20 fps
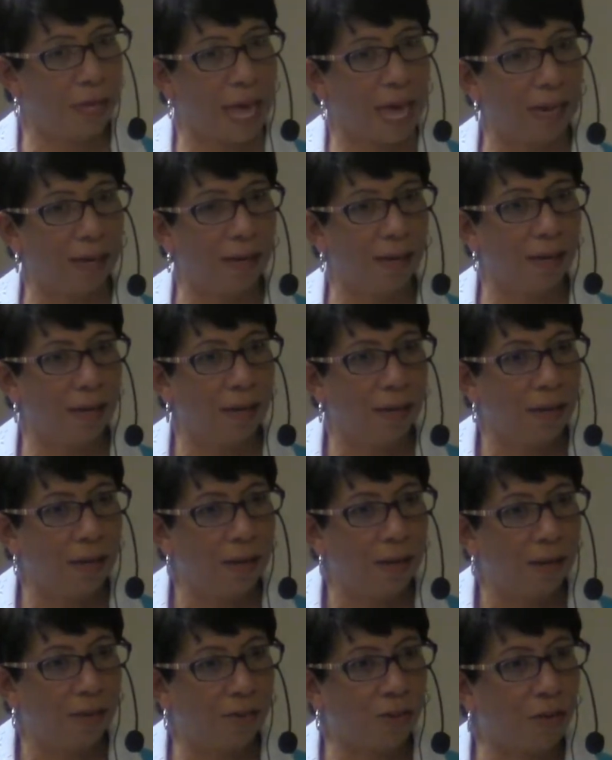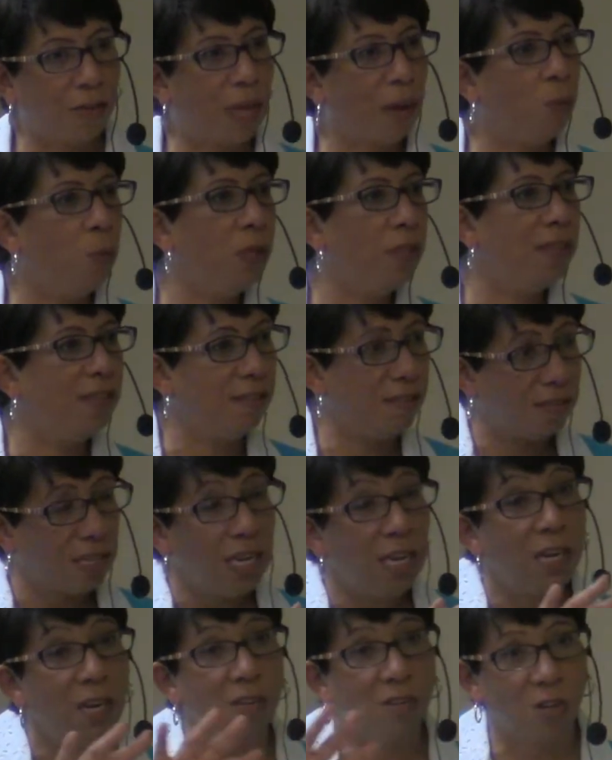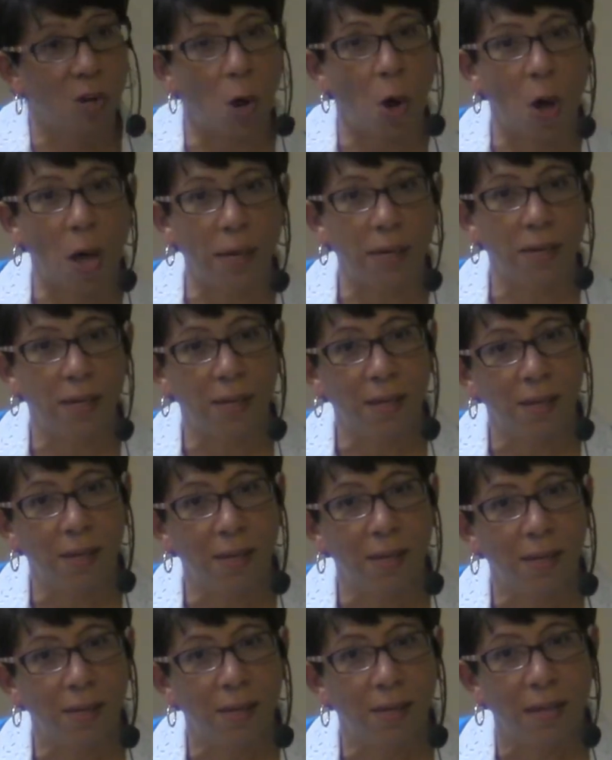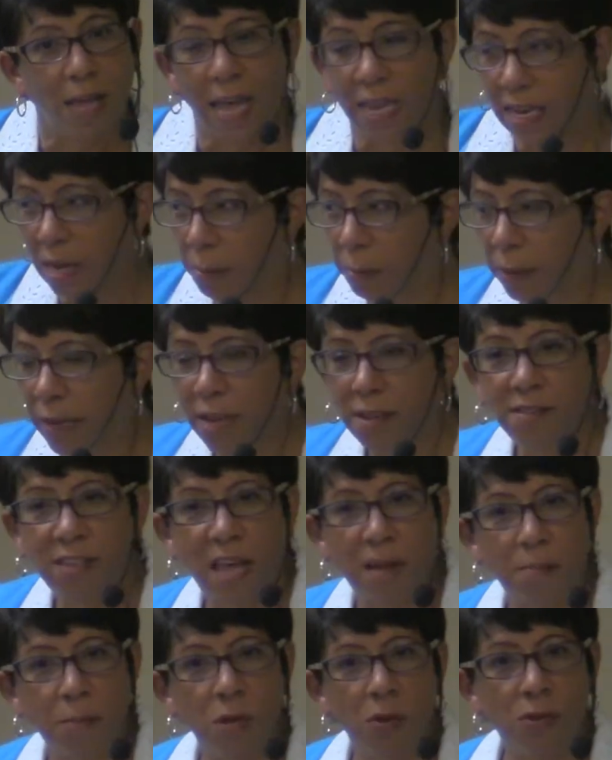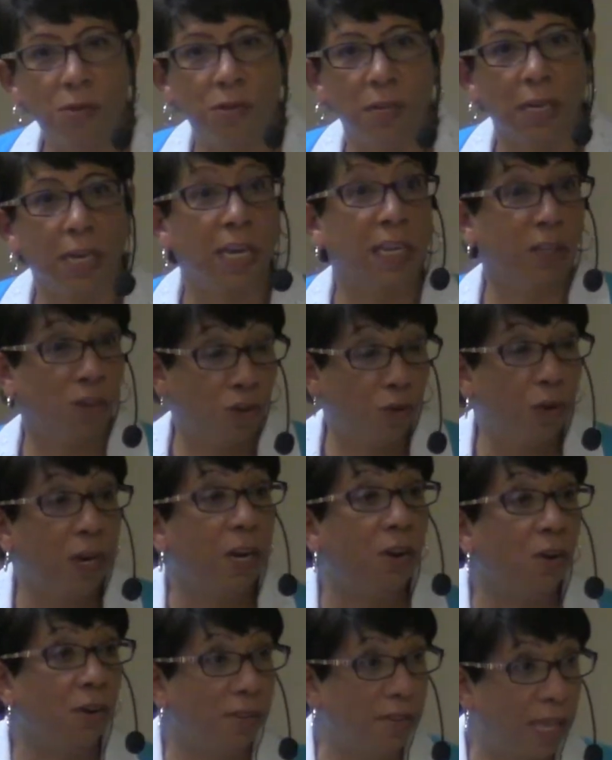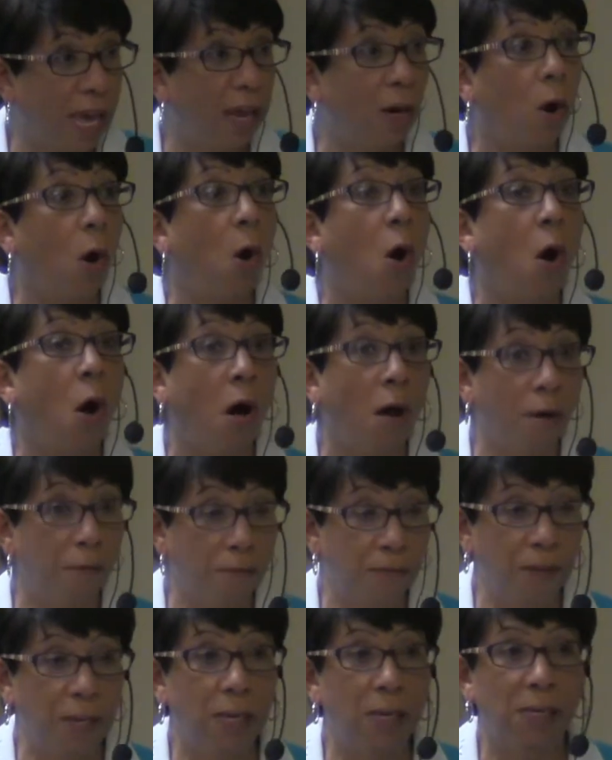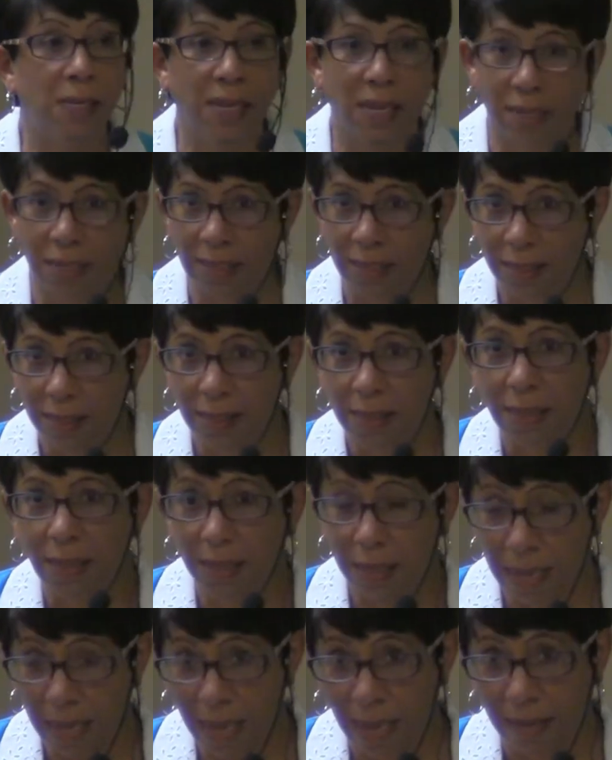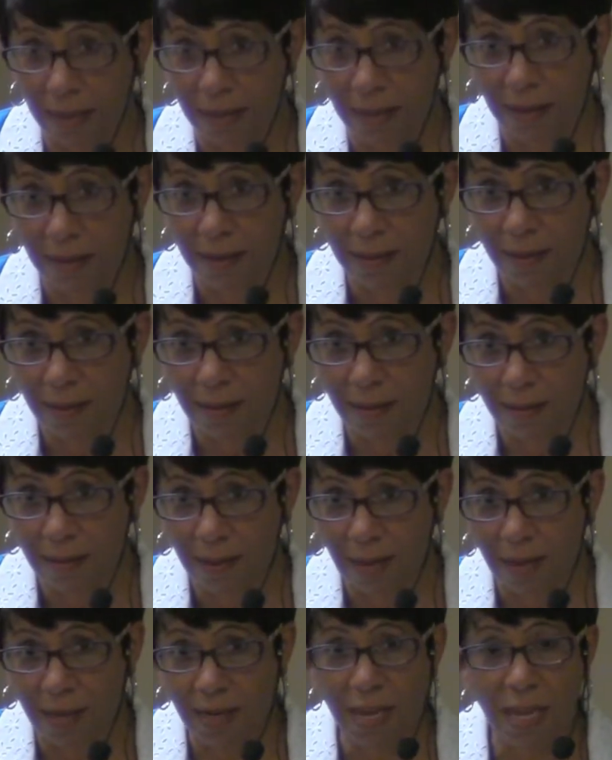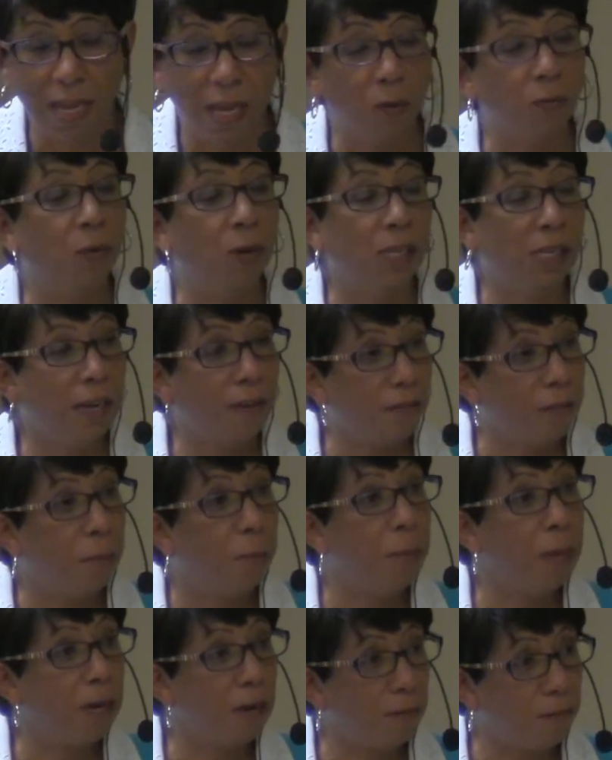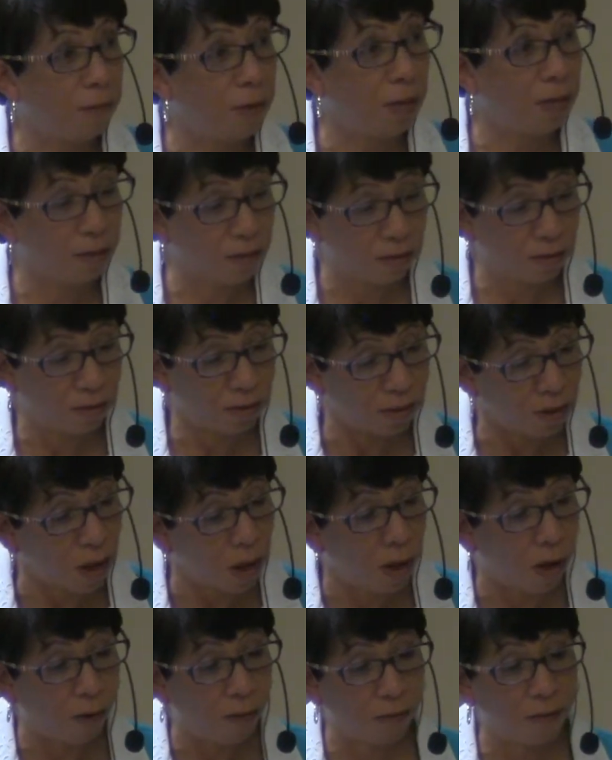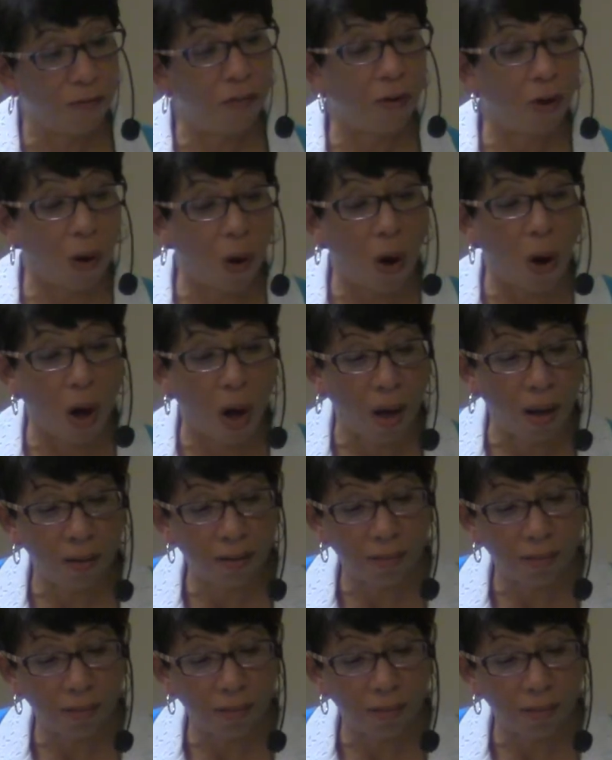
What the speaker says: that so that when the scene is gone, and he plays that music, it triggers that awe feeling again. And he can relive the benefits of awe.